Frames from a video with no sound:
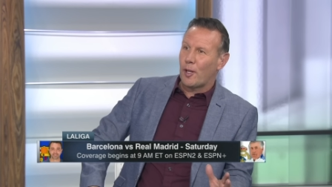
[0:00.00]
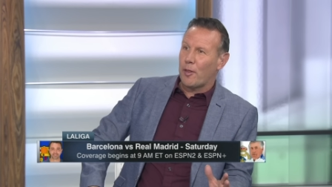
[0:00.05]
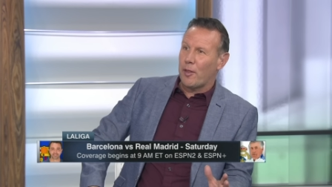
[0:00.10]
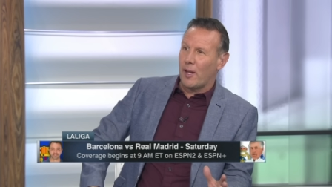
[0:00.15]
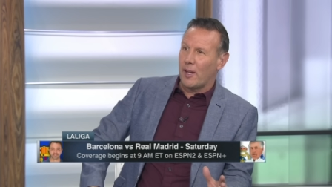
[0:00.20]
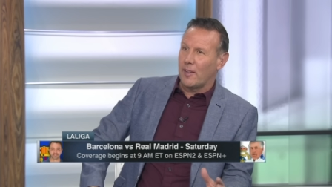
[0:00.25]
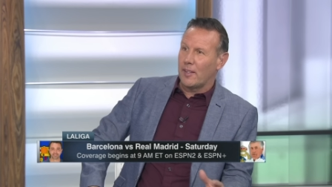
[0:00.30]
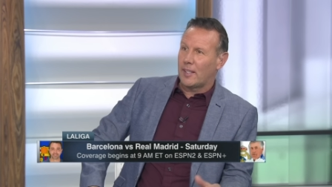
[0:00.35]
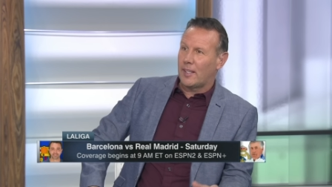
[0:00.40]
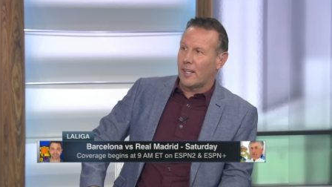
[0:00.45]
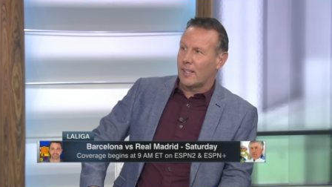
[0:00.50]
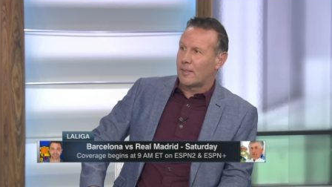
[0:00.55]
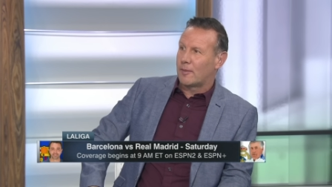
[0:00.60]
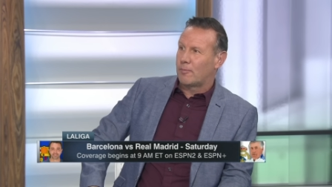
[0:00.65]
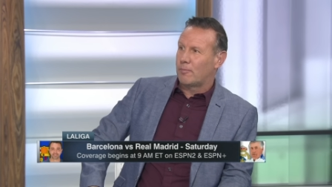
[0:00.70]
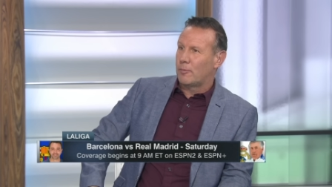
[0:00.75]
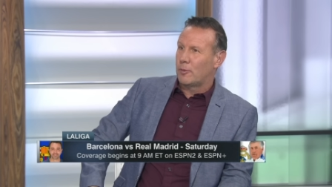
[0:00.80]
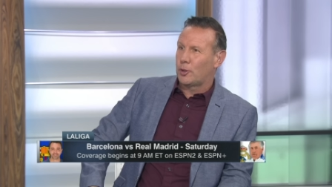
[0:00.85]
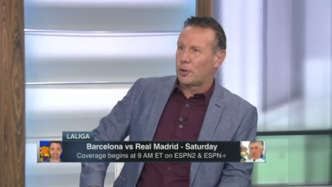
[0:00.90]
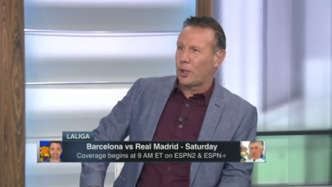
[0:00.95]
think they could
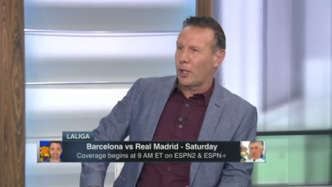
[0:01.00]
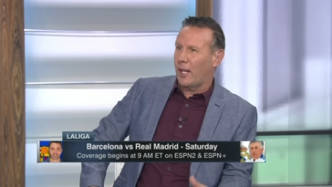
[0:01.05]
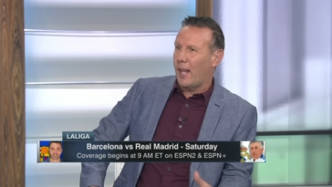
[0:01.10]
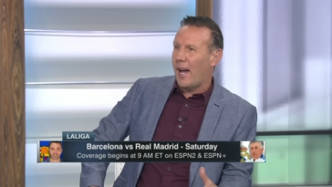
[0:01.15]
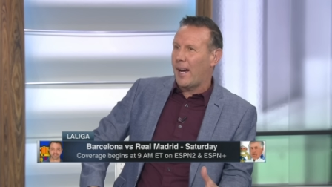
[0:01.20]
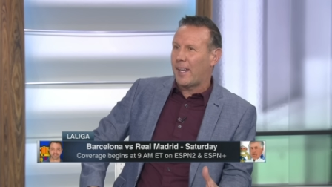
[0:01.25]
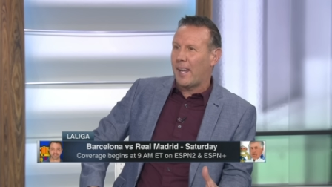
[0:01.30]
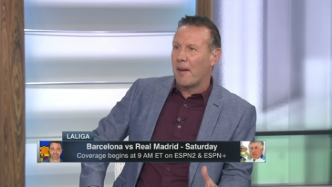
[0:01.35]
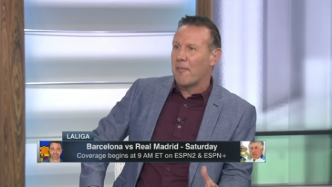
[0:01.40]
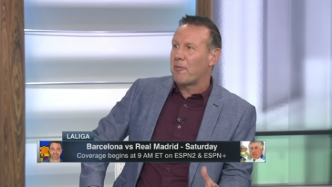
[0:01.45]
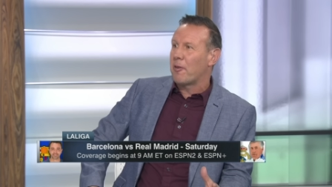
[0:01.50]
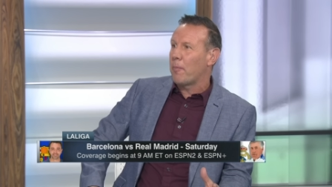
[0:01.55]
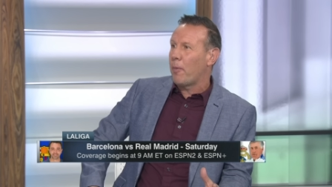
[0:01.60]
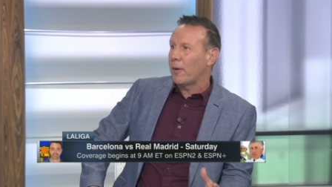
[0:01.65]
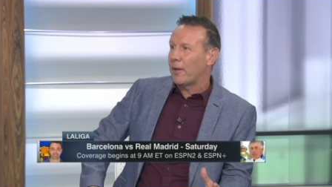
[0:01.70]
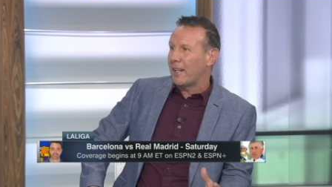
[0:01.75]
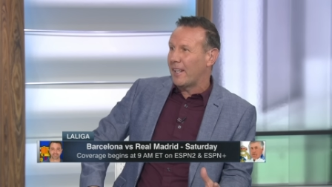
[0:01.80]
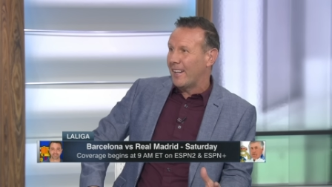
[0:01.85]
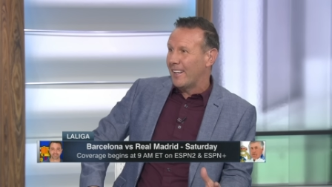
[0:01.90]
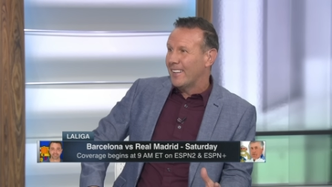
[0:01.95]
shellack
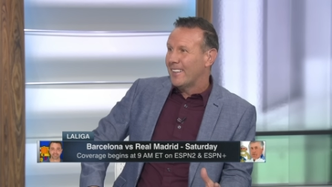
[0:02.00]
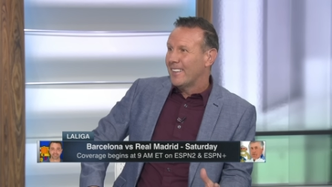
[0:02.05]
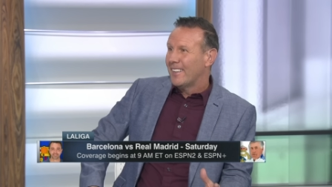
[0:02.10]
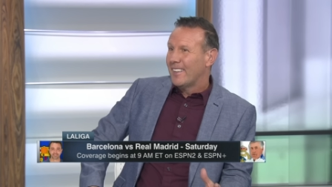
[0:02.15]
everybody,